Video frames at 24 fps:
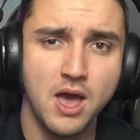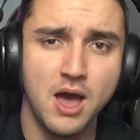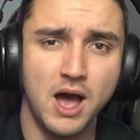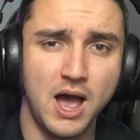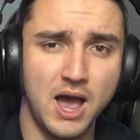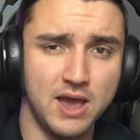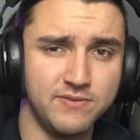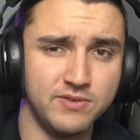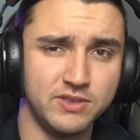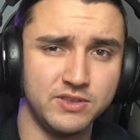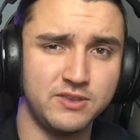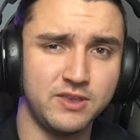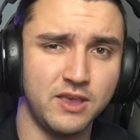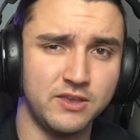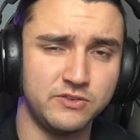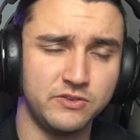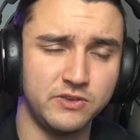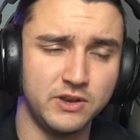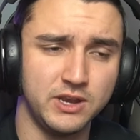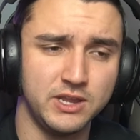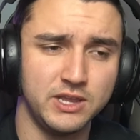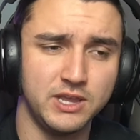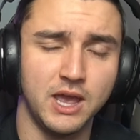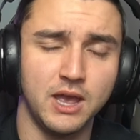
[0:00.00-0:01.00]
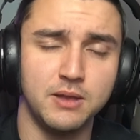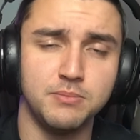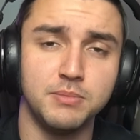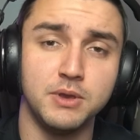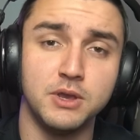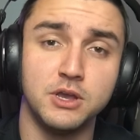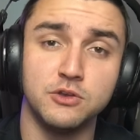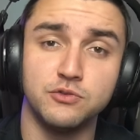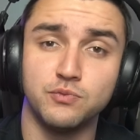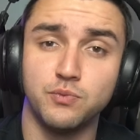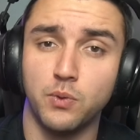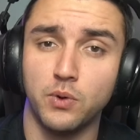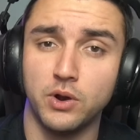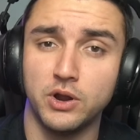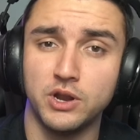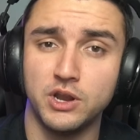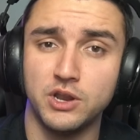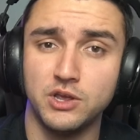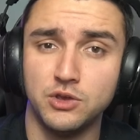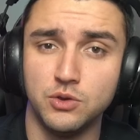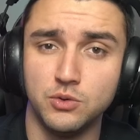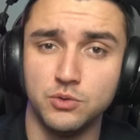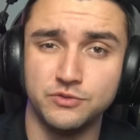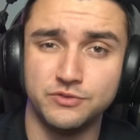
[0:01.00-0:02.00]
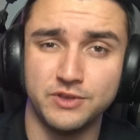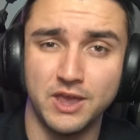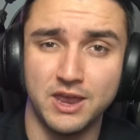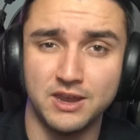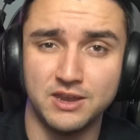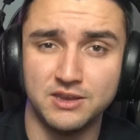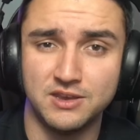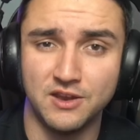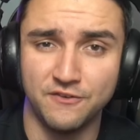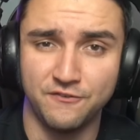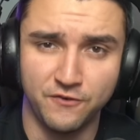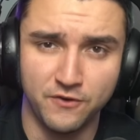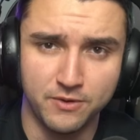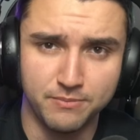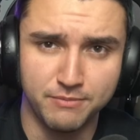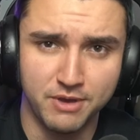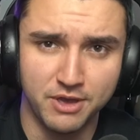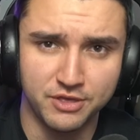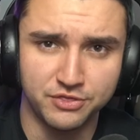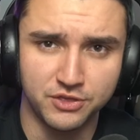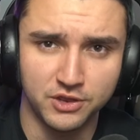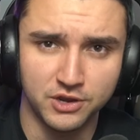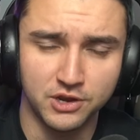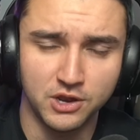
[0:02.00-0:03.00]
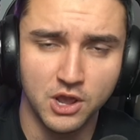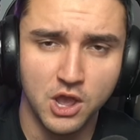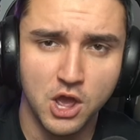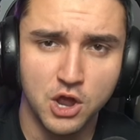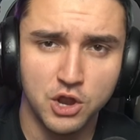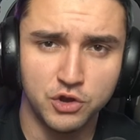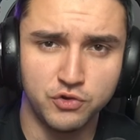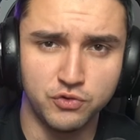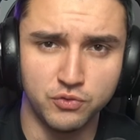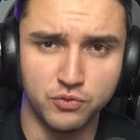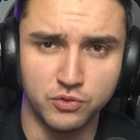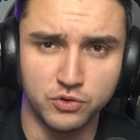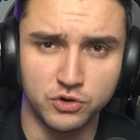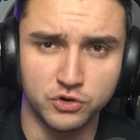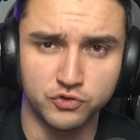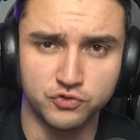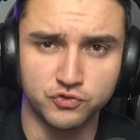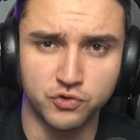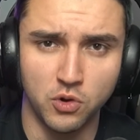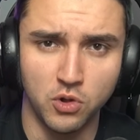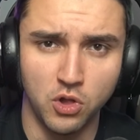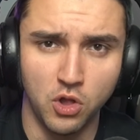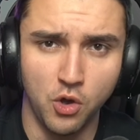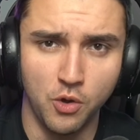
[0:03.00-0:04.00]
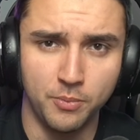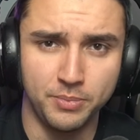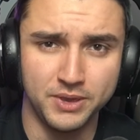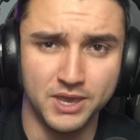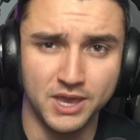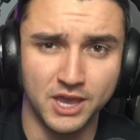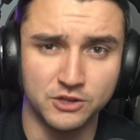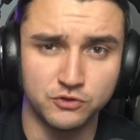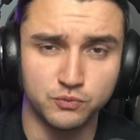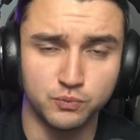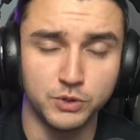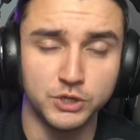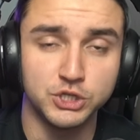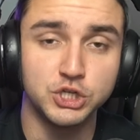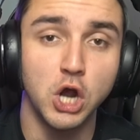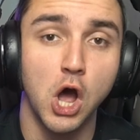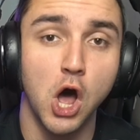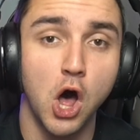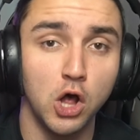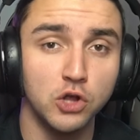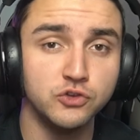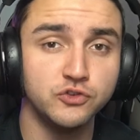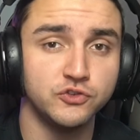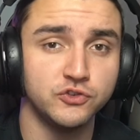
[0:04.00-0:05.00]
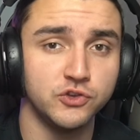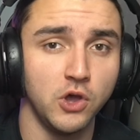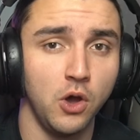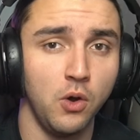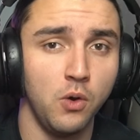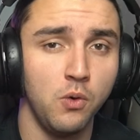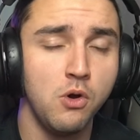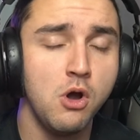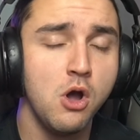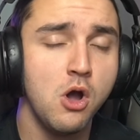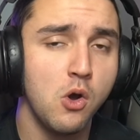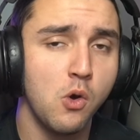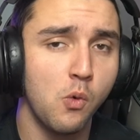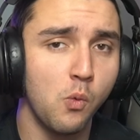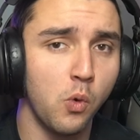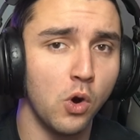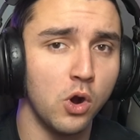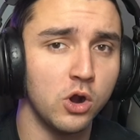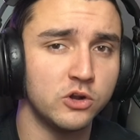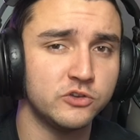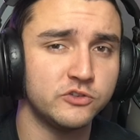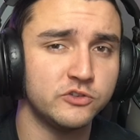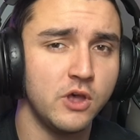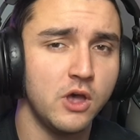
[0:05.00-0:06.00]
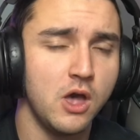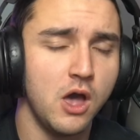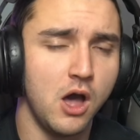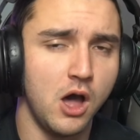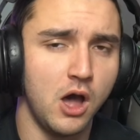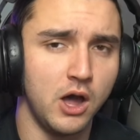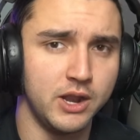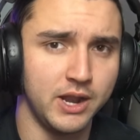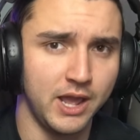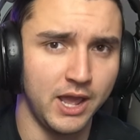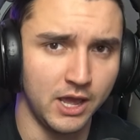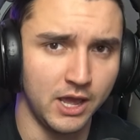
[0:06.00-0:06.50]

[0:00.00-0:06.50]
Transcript: I haven't tested it yet because we're going to use a different method to control OBS, which also works on